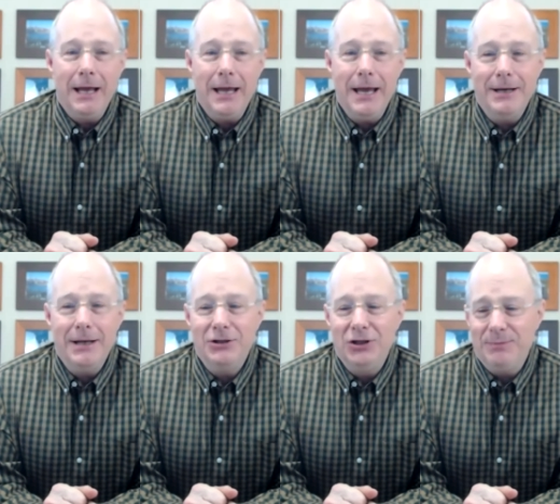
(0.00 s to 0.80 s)

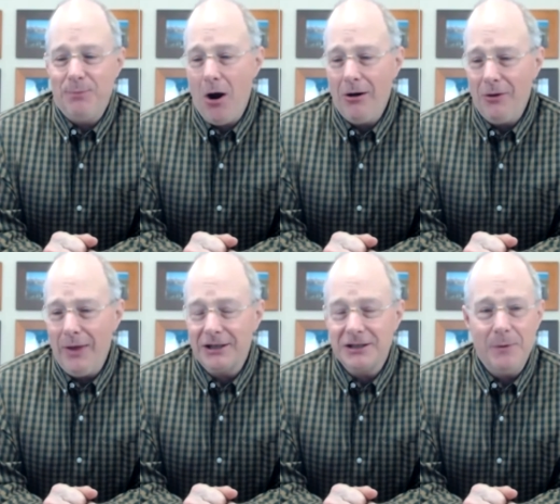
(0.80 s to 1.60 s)
And just part of
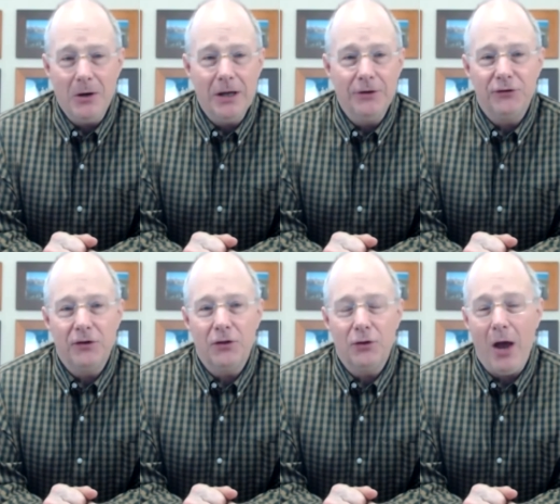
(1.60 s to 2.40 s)
that
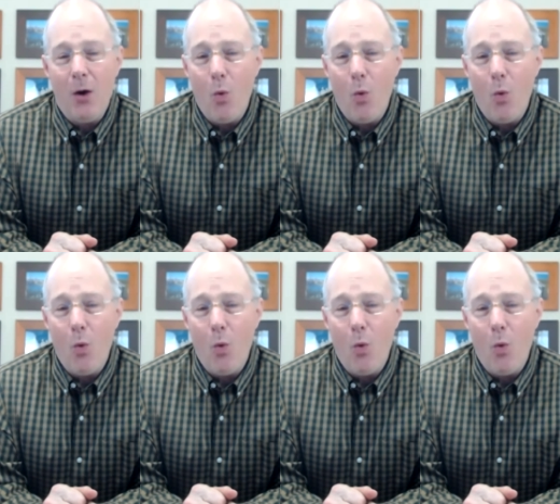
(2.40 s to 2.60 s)
experience that